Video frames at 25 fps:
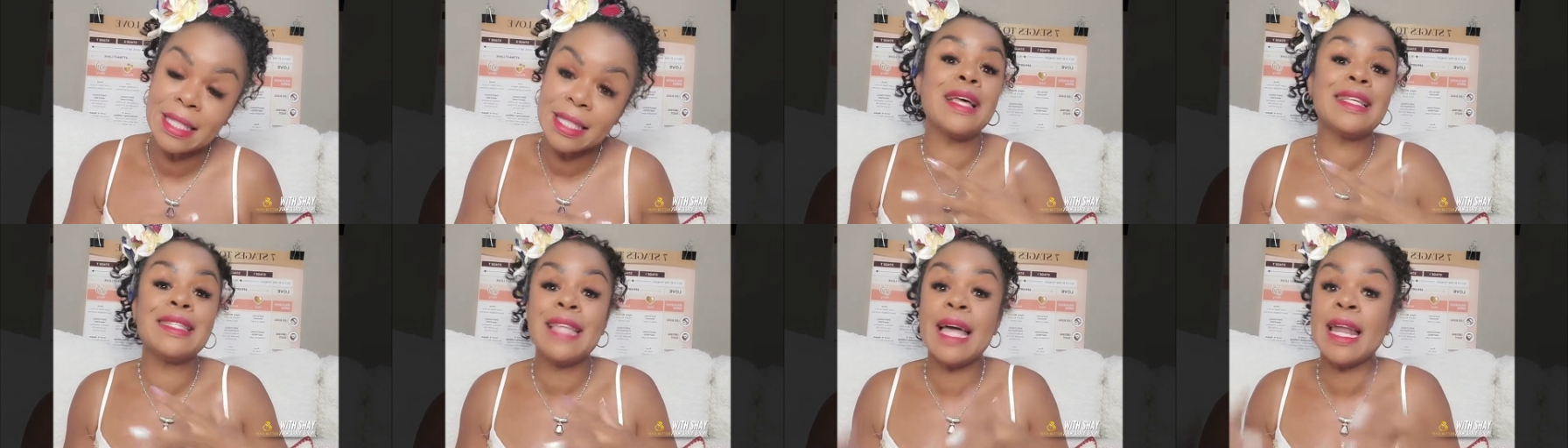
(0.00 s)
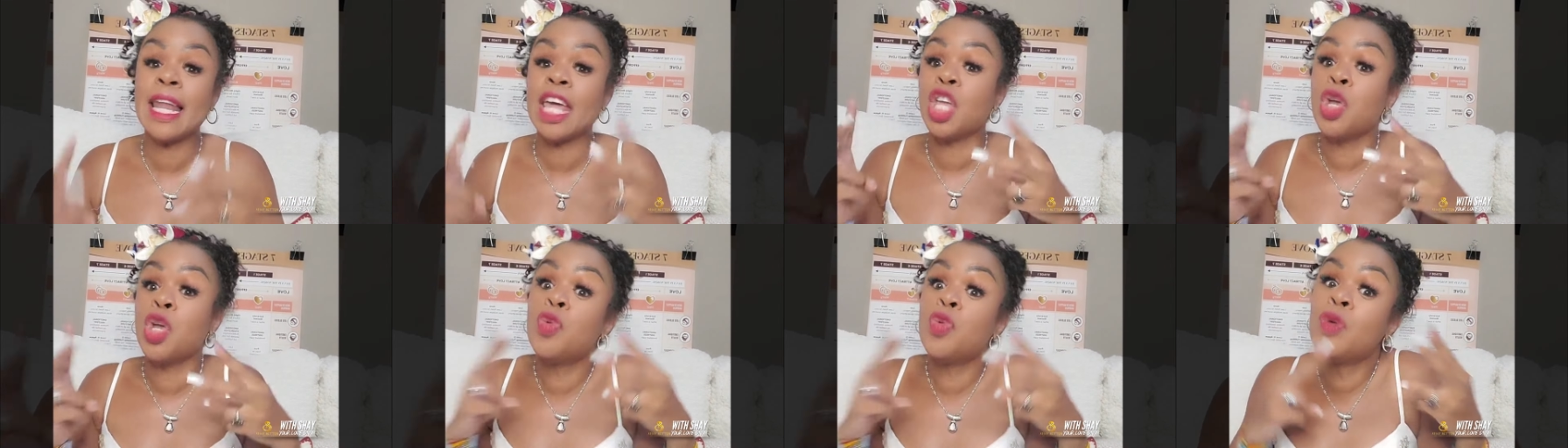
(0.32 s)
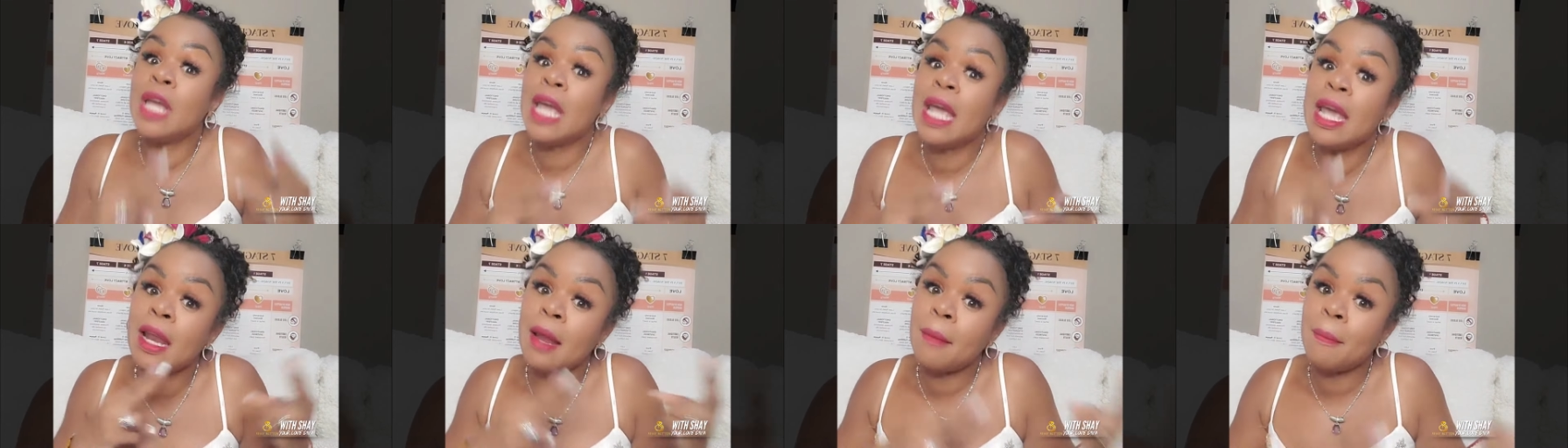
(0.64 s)
It's not like you
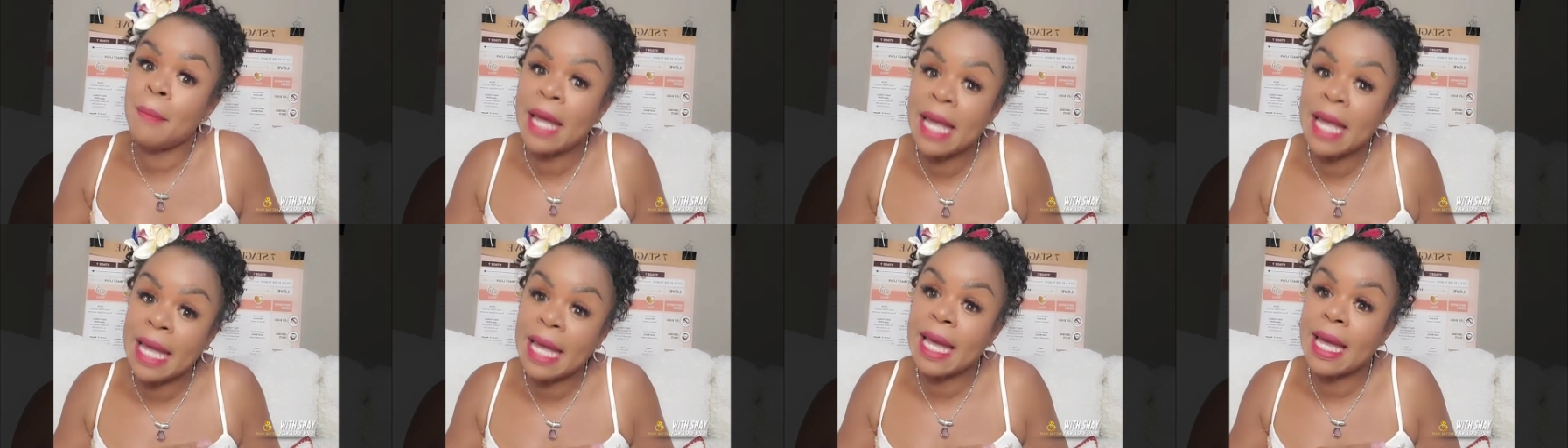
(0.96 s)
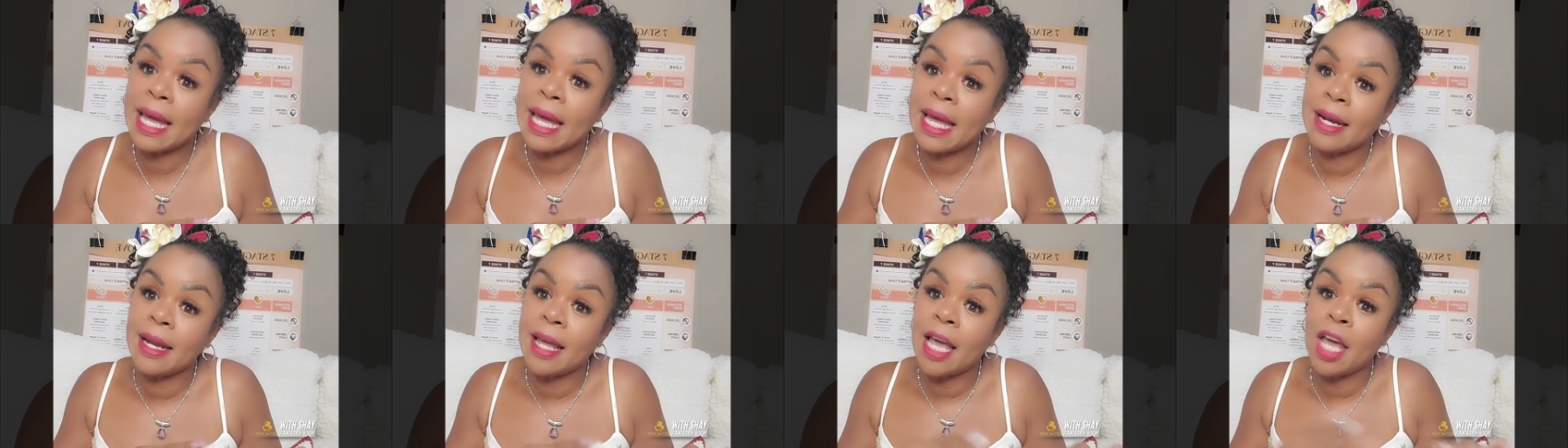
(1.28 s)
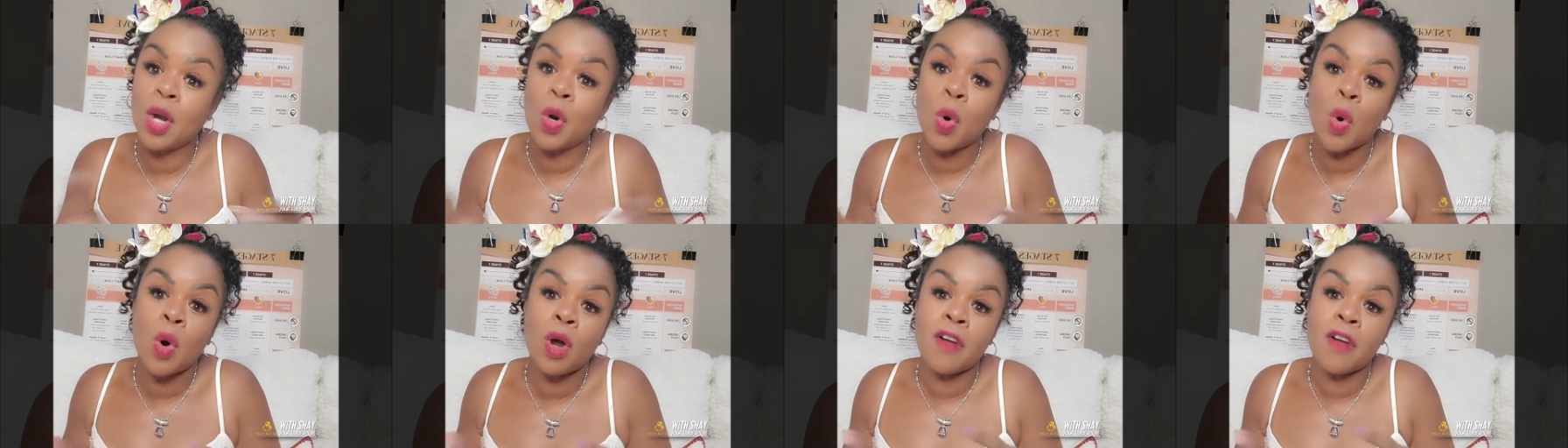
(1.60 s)
need a man
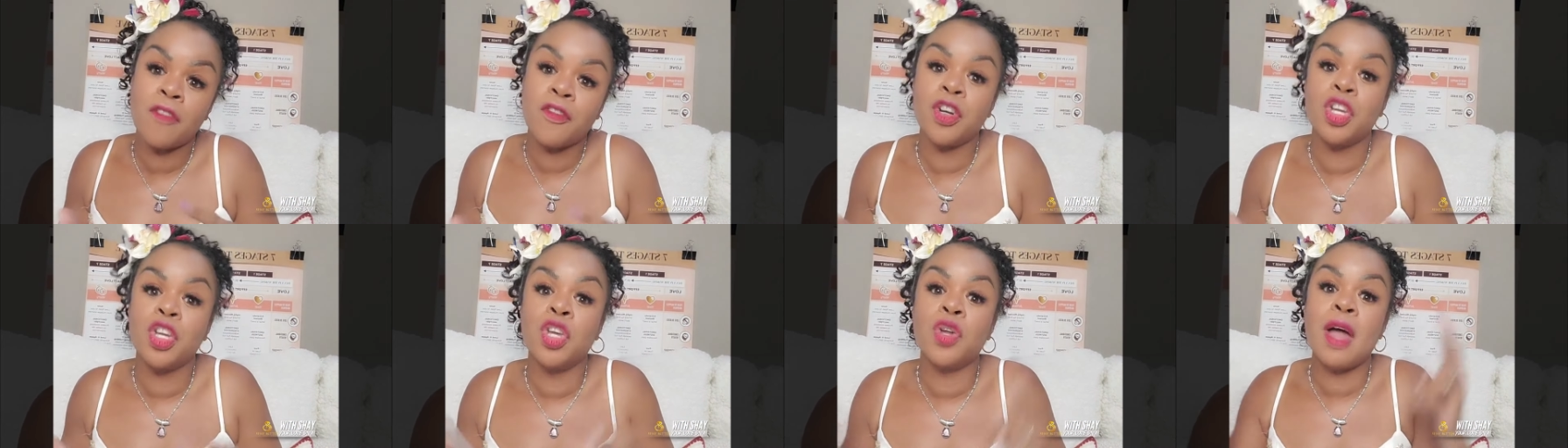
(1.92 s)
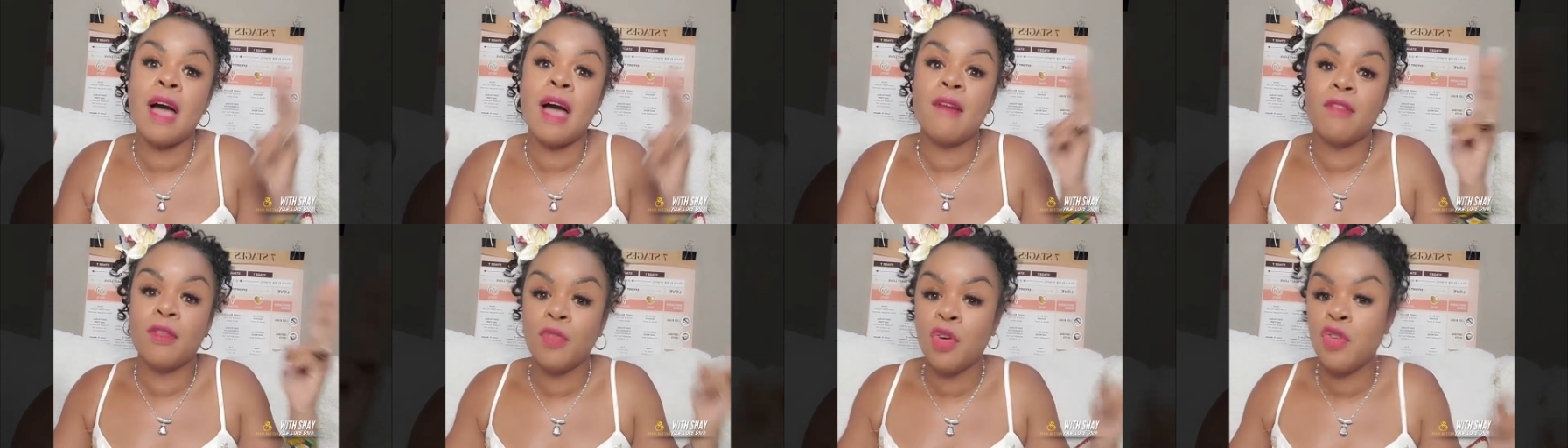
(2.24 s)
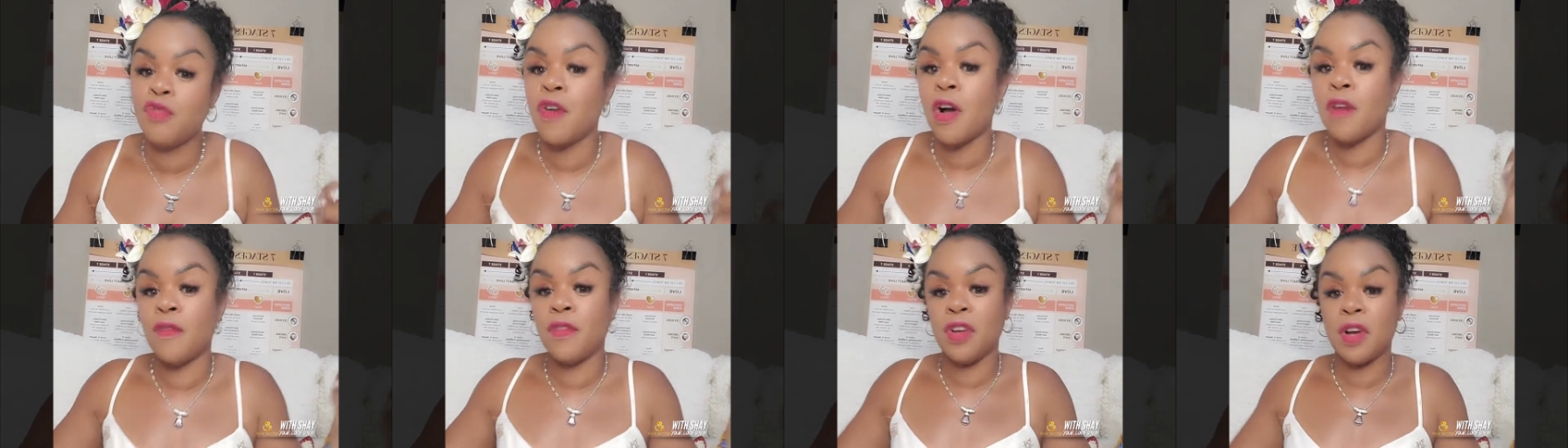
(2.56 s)
in order for you to have a roof
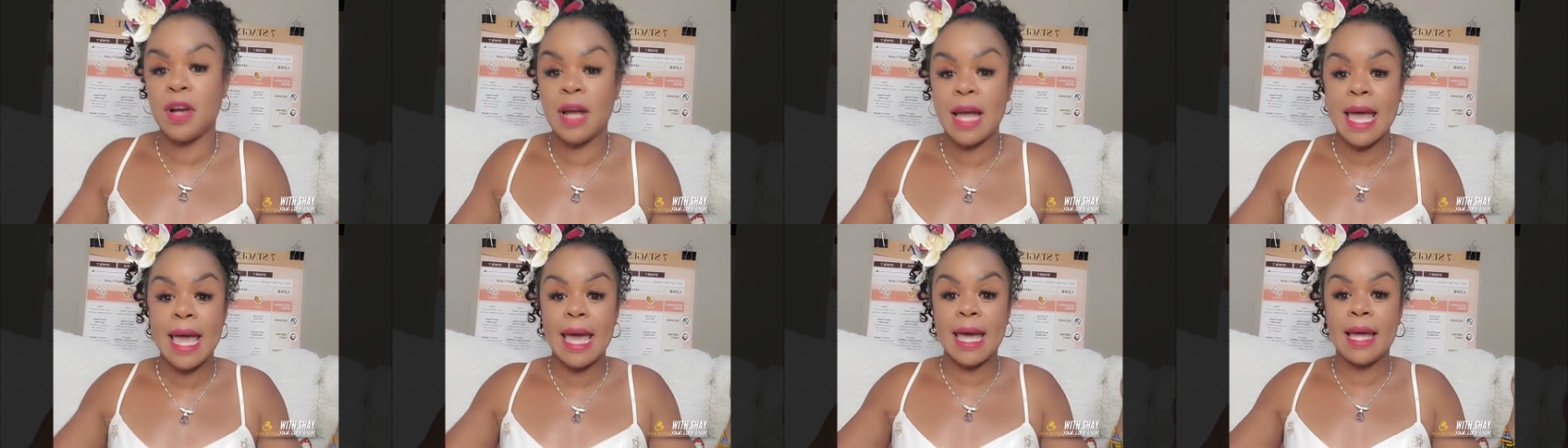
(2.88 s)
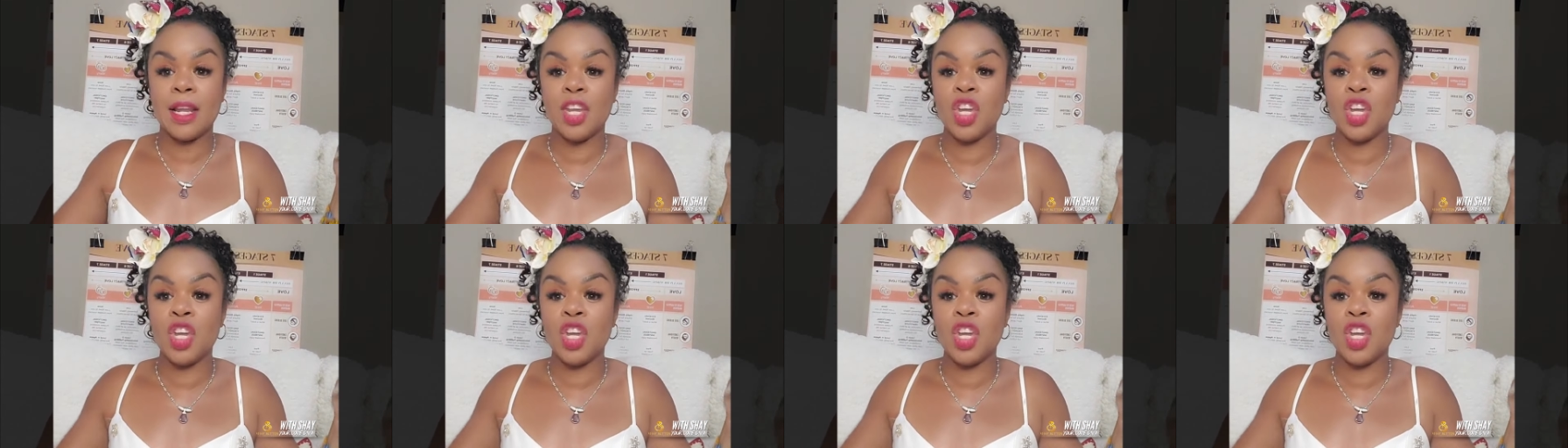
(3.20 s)
over your head.